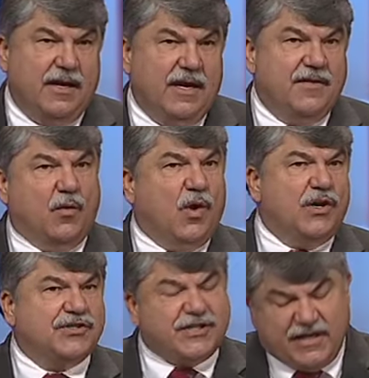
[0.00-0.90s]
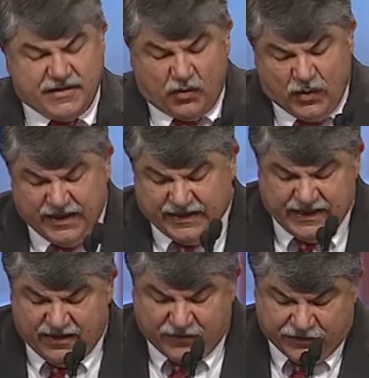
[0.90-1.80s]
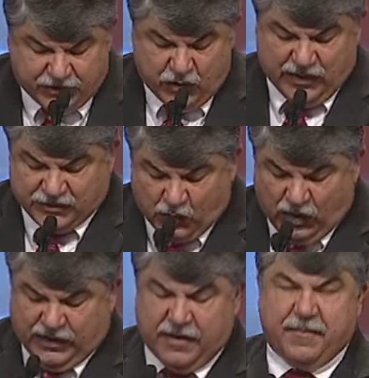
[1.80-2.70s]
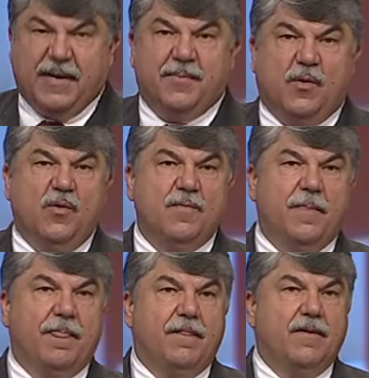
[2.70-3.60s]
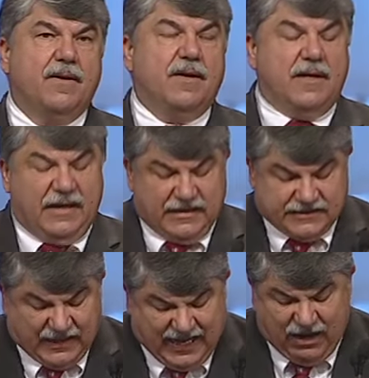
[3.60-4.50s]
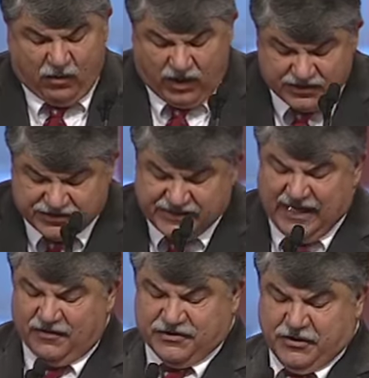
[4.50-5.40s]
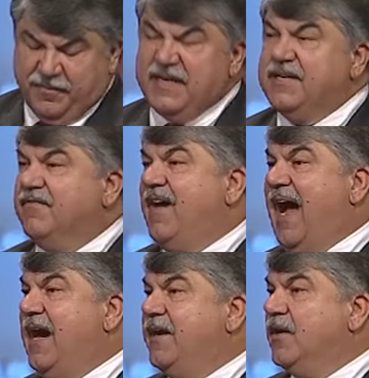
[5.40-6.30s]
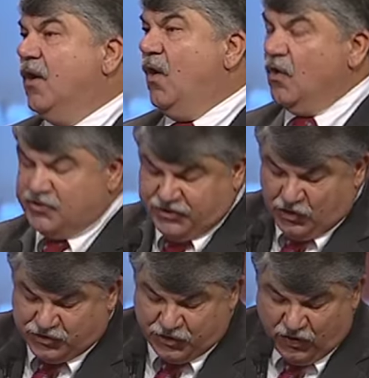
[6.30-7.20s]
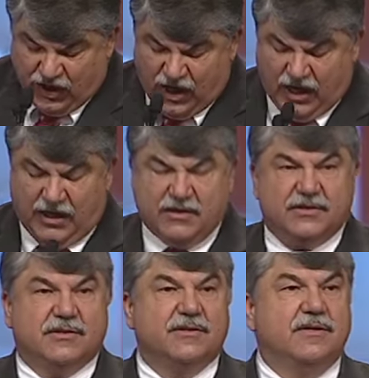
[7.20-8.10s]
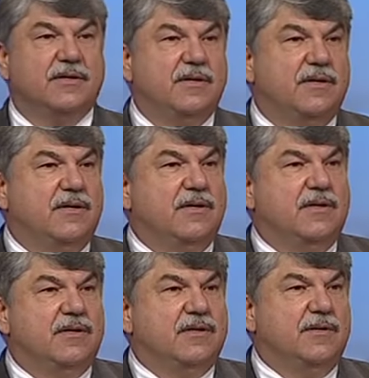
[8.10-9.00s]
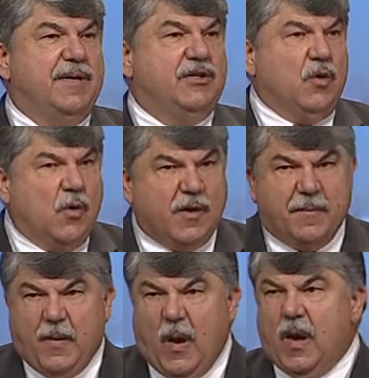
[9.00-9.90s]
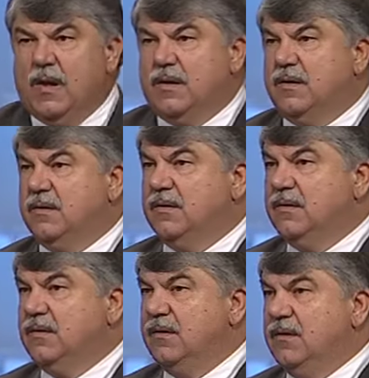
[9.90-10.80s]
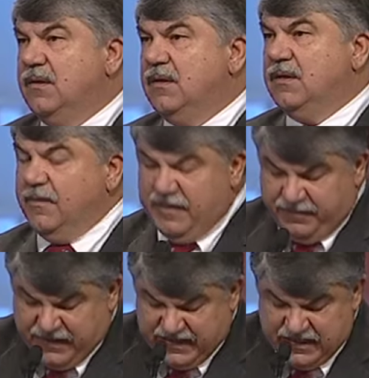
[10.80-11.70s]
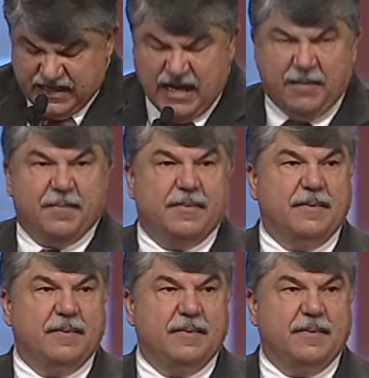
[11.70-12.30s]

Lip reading: And the worst thing that we can ever do as working people is allow ourselves to be divided along social lines, to be torn apart, to be beaten up